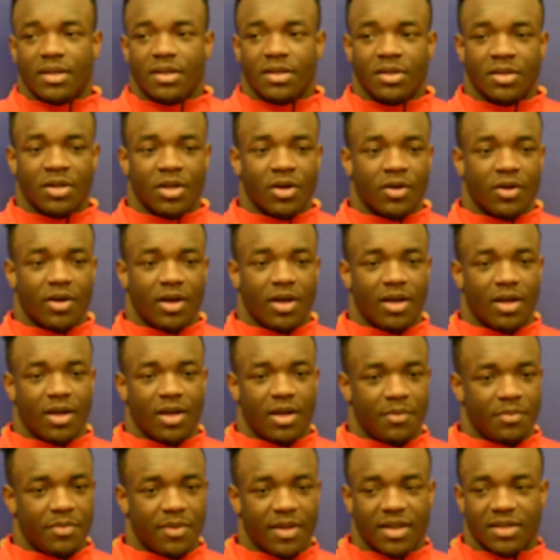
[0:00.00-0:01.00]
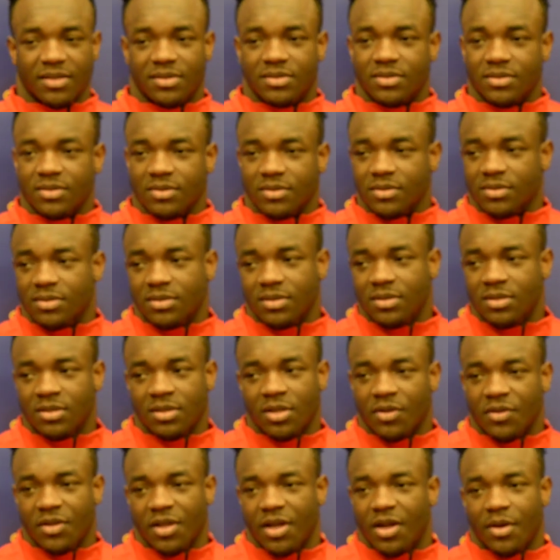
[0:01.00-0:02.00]
you know, I'm not too,
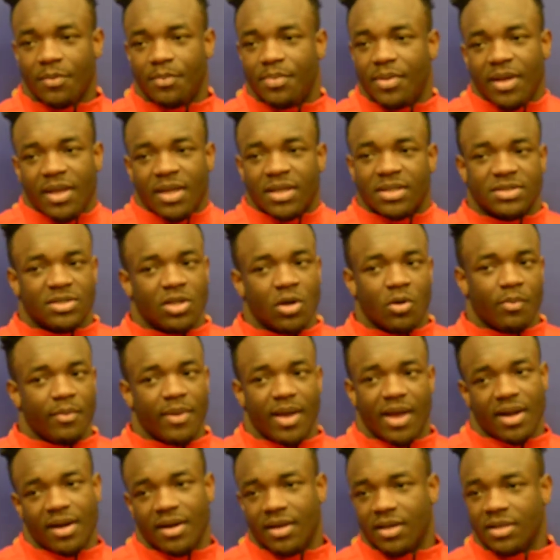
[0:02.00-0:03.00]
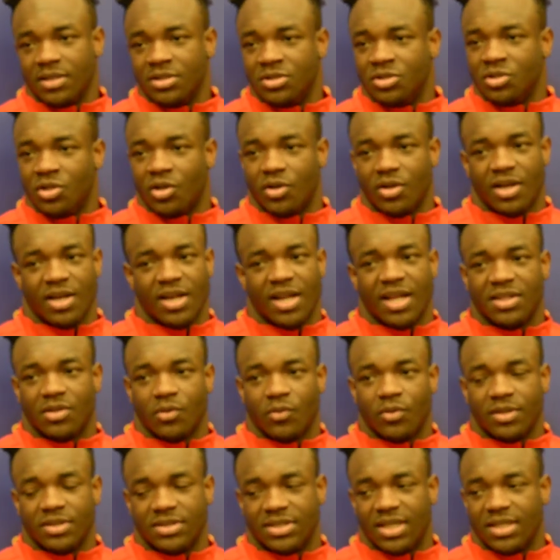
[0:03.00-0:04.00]
you know, their opinions don't matter, because, you know, they're not
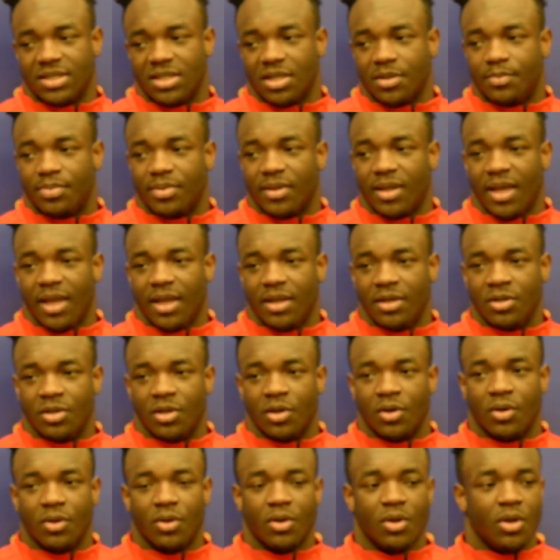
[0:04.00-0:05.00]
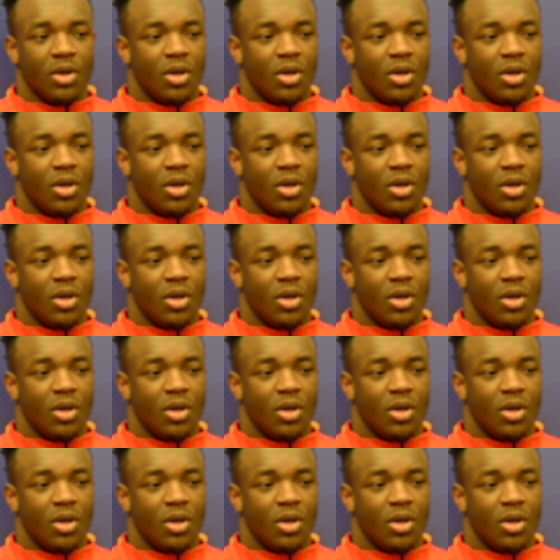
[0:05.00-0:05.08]
the ones out there playing, you know.